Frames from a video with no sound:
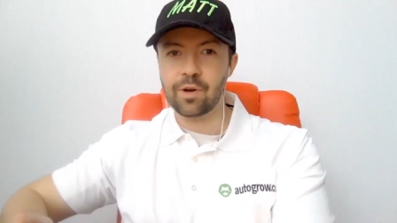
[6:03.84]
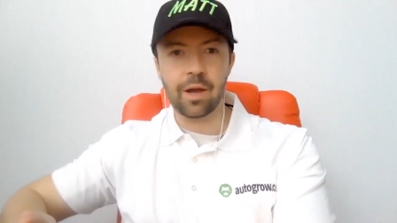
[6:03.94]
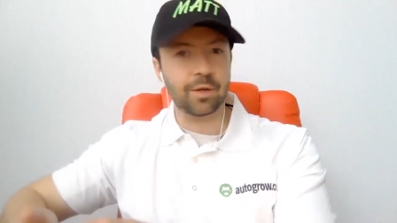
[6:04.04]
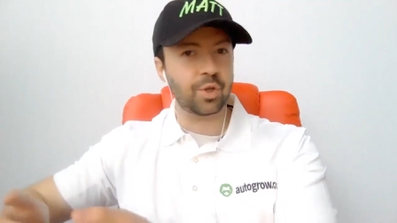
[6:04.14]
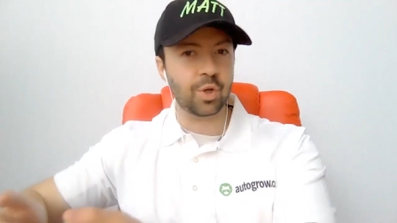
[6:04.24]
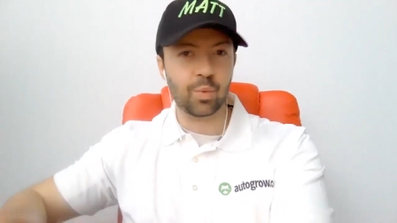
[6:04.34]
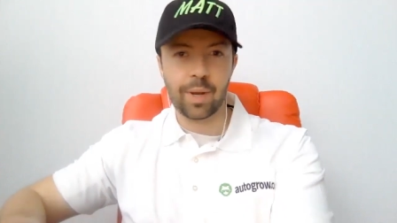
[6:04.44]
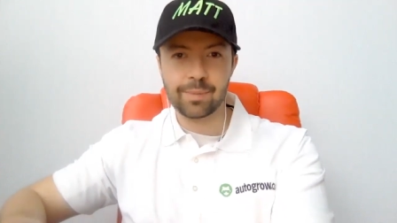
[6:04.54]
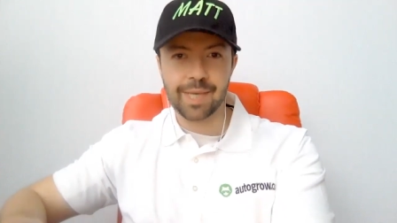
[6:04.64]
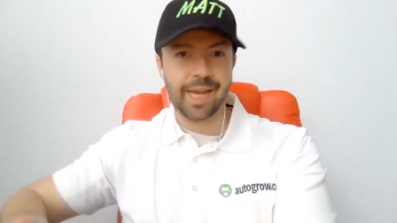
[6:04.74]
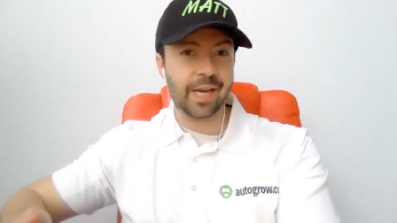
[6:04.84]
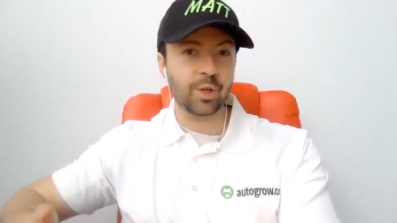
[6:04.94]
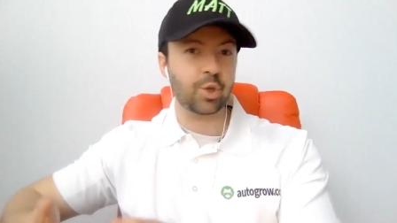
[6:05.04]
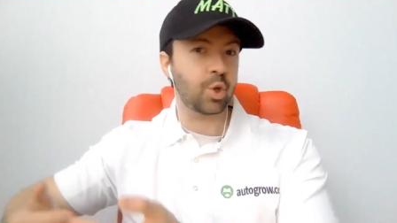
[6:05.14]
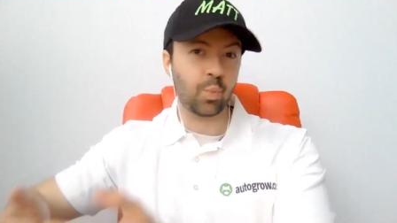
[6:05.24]
onto your website,
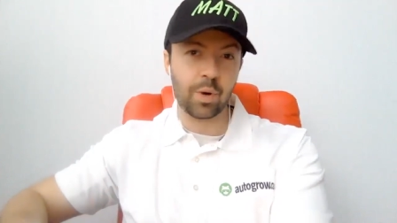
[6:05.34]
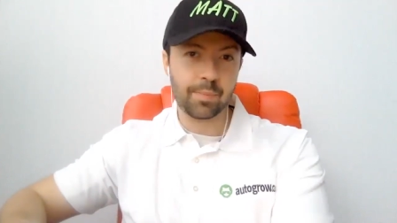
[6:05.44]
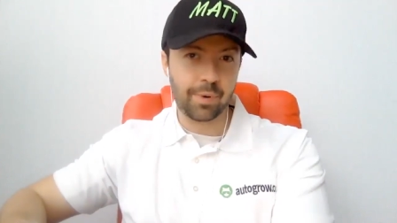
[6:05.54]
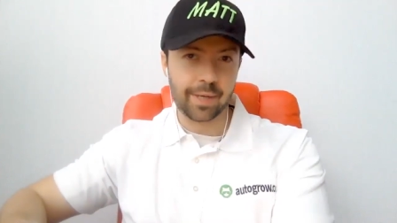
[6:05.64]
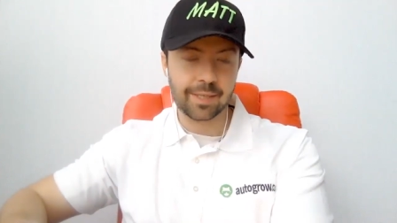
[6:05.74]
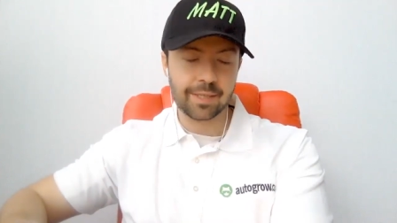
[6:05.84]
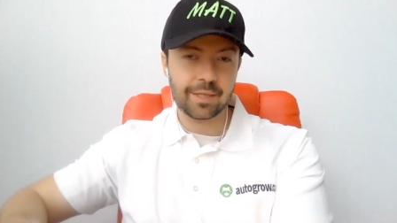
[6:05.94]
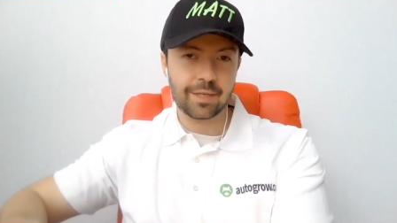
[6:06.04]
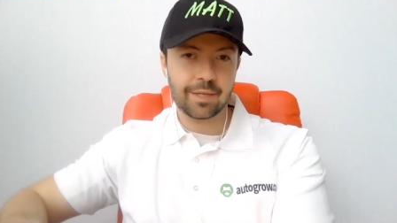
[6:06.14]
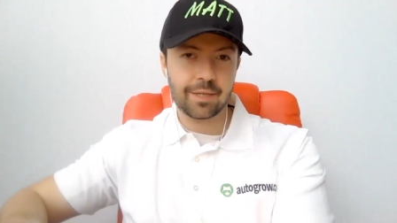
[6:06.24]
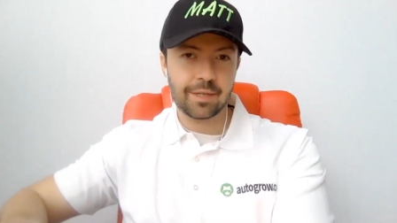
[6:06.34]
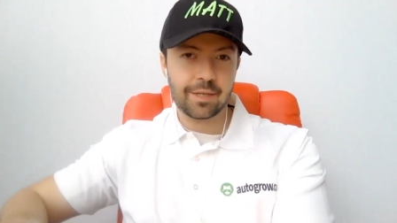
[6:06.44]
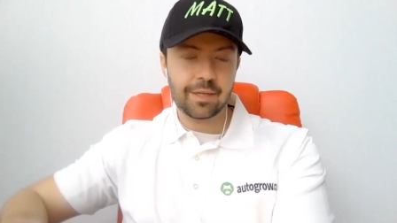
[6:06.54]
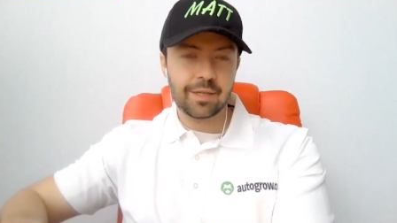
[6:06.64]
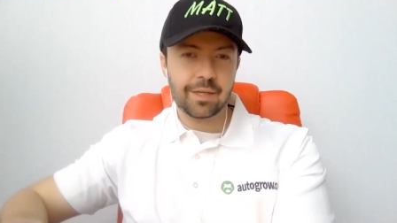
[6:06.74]
into your WordPress.
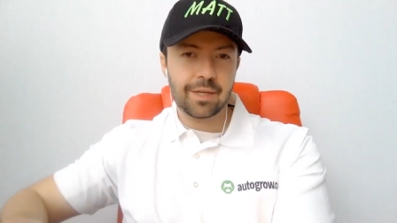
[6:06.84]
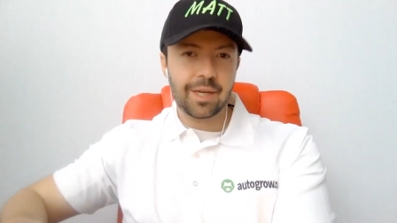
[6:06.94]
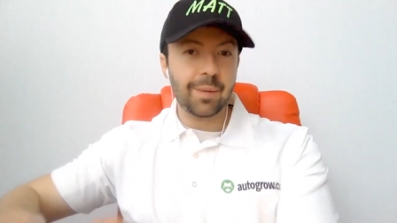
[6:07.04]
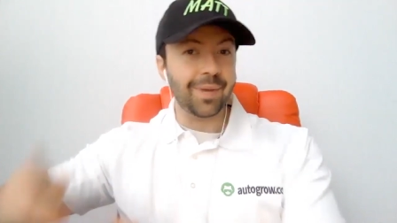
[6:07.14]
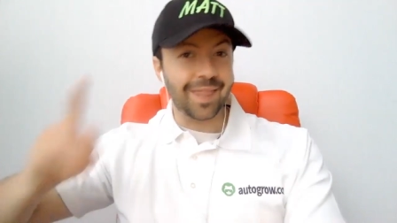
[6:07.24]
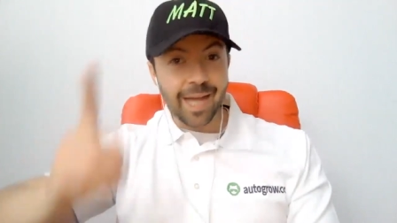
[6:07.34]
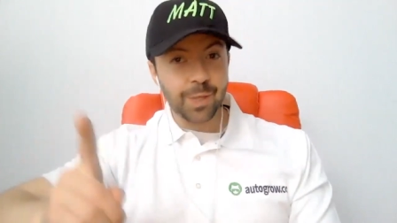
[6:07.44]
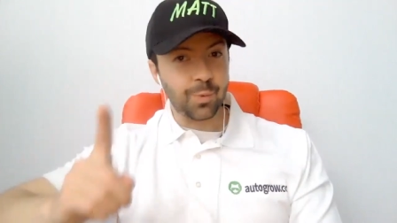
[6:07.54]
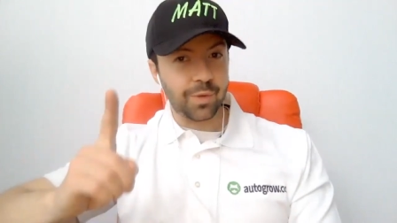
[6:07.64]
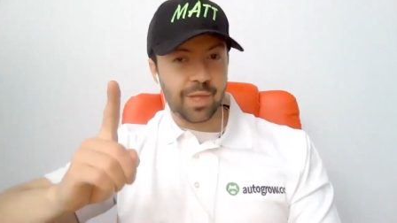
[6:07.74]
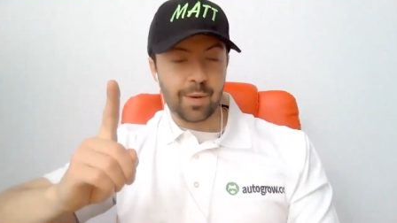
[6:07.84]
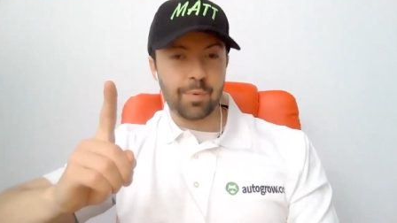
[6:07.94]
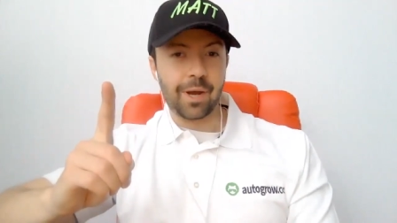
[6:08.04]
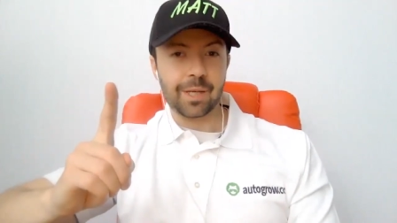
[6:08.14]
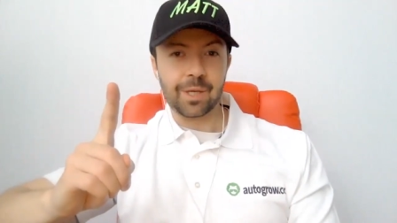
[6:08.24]
But that's what their
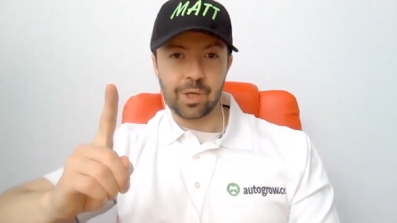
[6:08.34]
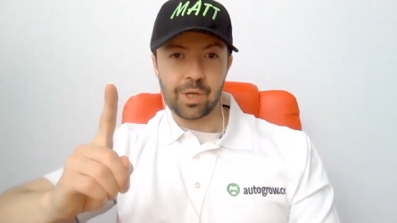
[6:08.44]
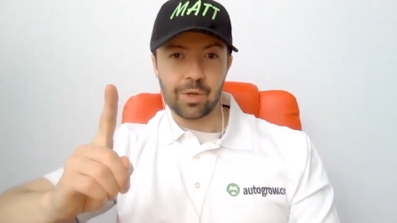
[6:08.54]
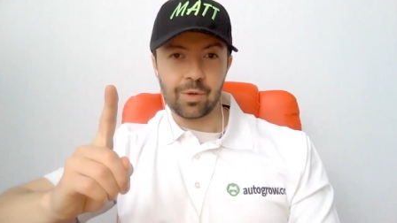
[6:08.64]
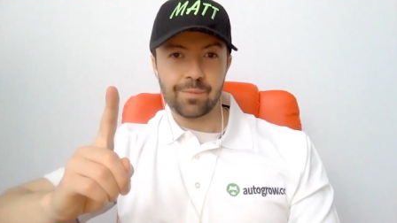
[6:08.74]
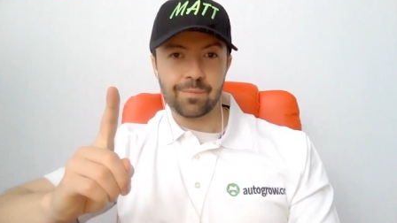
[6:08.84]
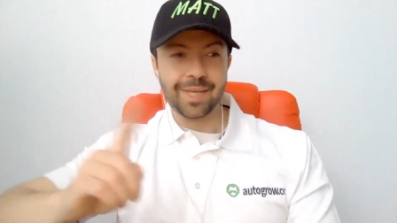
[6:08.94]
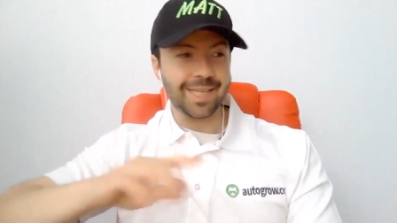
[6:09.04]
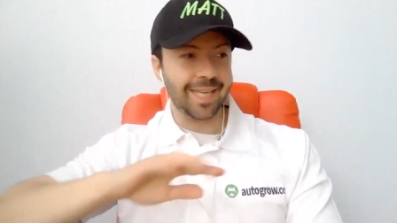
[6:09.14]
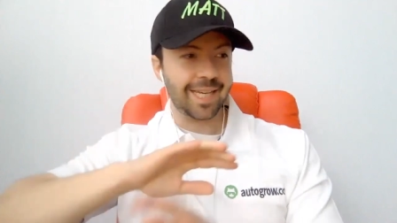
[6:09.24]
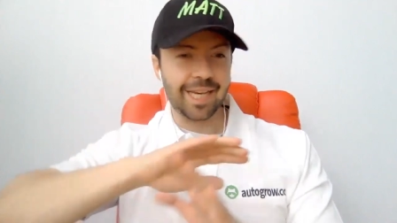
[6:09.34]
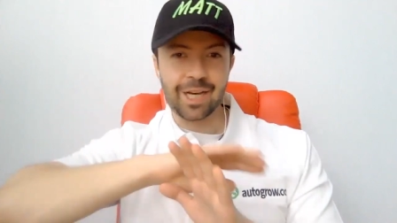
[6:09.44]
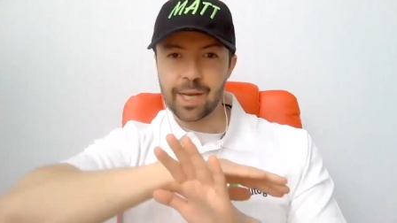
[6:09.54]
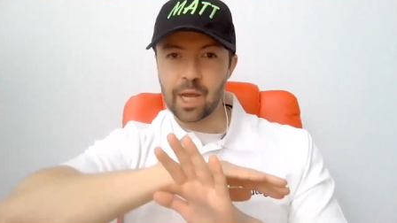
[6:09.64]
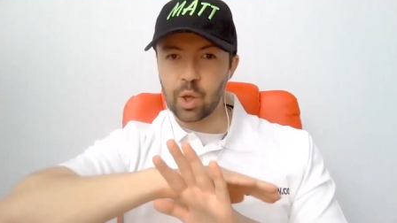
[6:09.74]
product could do, is it could
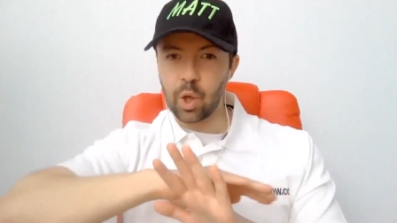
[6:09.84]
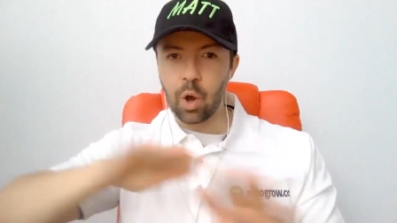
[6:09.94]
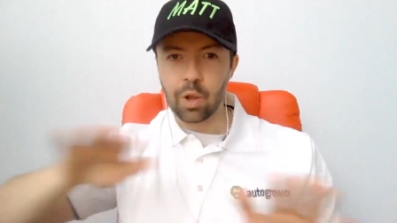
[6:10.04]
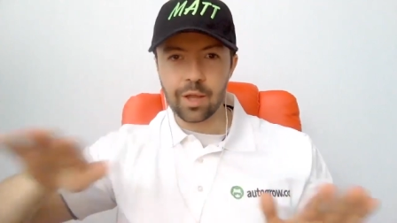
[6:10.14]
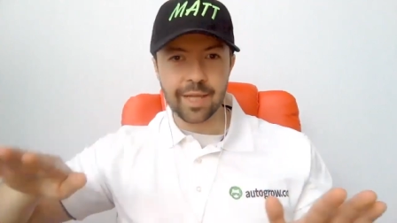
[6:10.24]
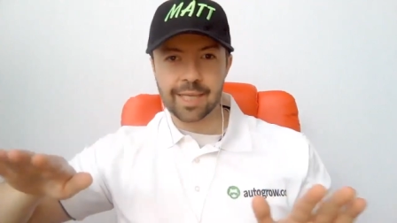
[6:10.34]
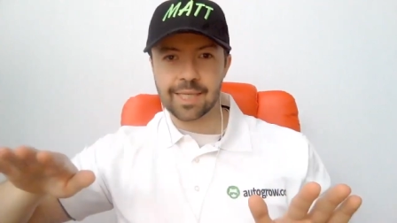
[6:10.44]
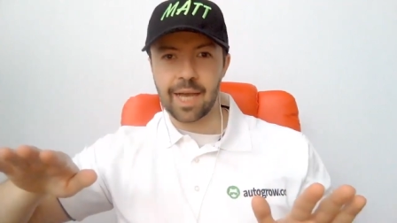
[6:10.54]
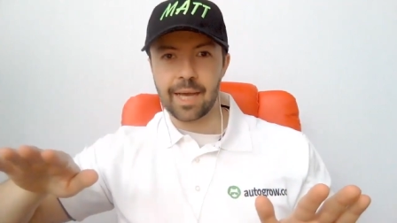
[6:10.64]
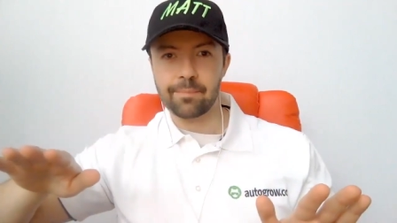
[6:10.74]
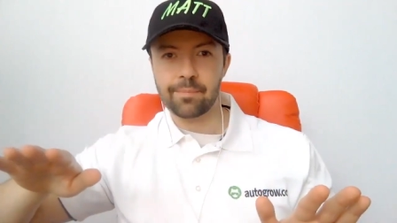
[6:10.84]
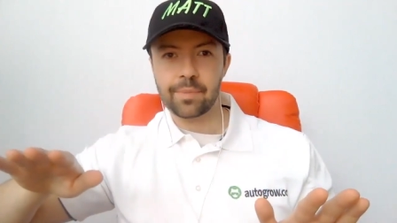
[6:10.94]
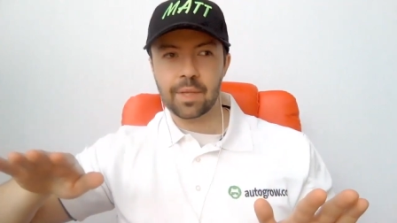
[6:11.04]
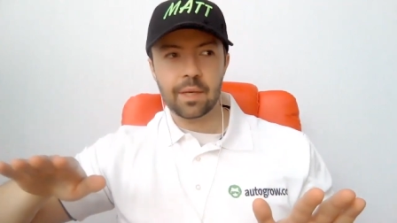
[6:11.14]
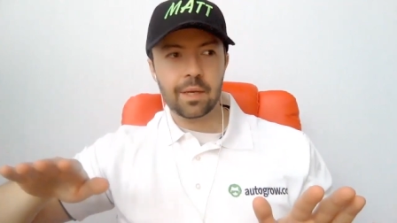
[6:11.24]
cut out all of that time,
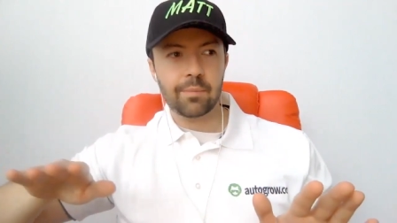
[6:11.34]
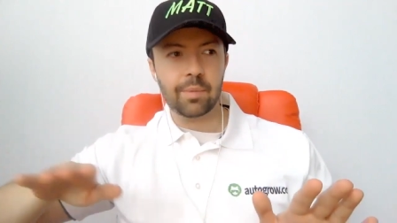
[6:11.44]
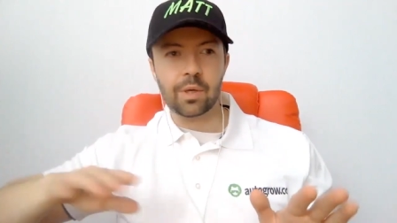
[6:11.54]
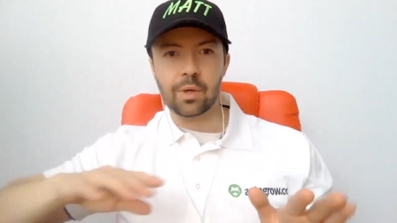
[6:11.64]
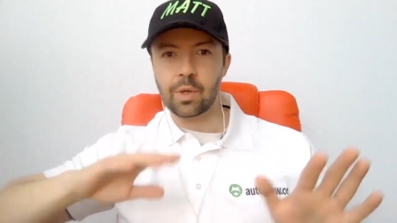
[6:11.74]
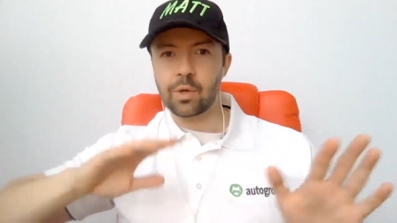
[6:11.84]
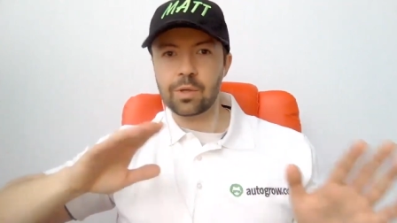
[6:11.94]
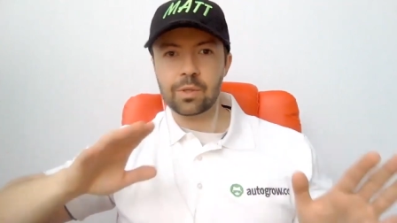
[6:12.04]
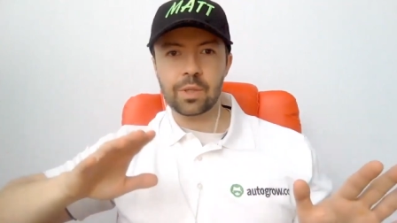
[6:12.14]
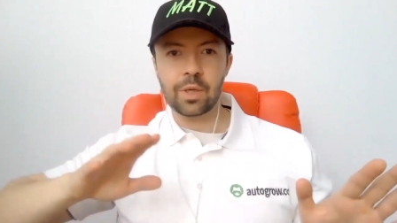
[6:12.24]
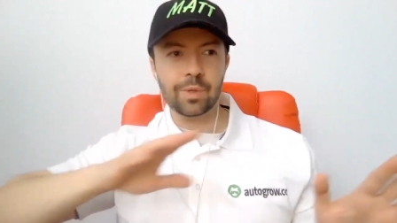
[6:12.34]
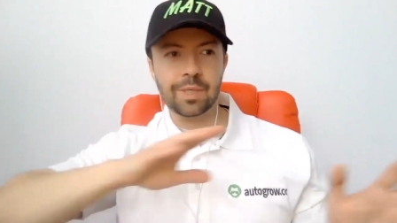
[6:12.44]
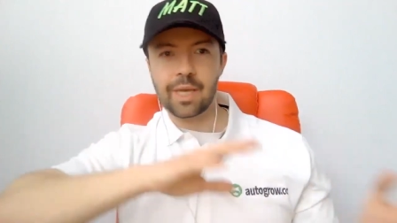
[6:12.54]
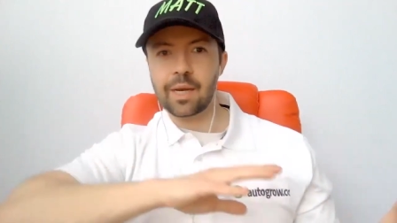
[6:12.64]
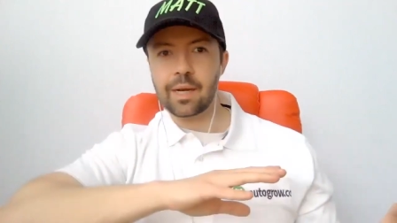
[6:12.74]
because all you have to do is
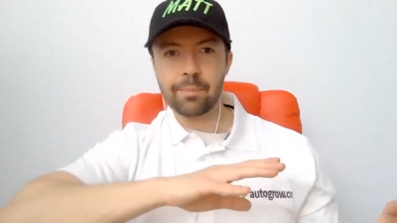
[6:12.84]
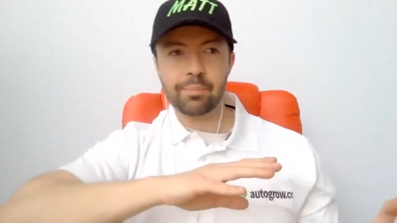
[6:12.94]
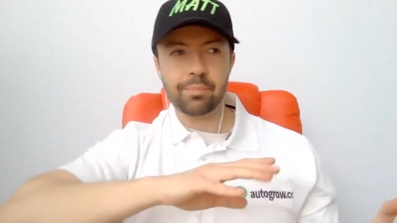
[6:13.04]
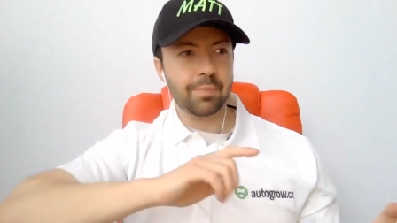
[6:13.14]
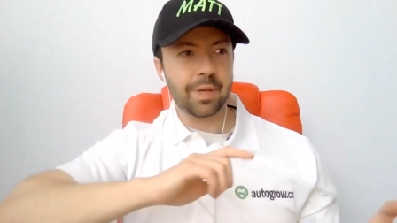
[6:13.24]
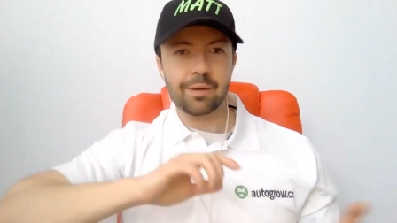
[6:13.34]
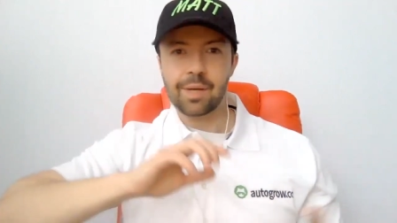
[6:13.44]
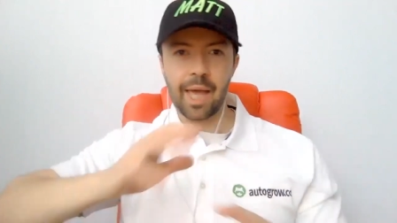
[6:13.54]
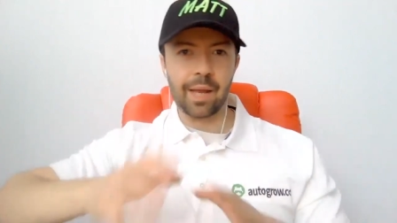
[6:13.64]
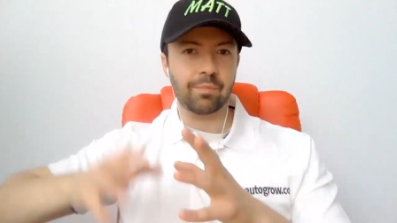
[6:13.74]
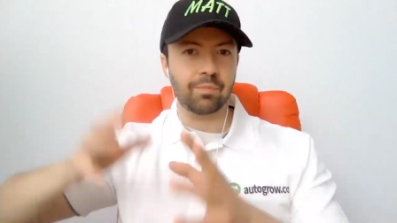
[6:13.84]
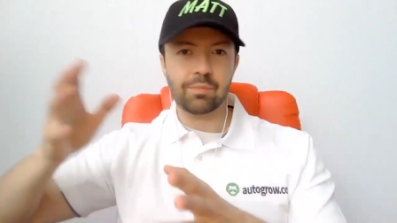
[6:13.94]
set it up, and